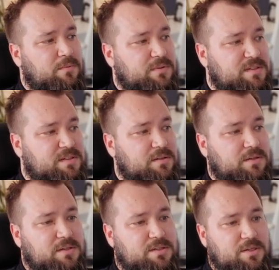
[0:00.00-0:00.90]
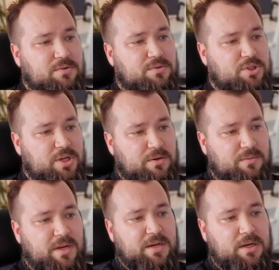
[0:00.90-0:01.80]
it will still continue
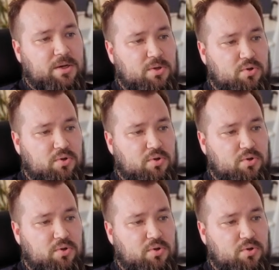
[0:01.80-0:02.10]
generating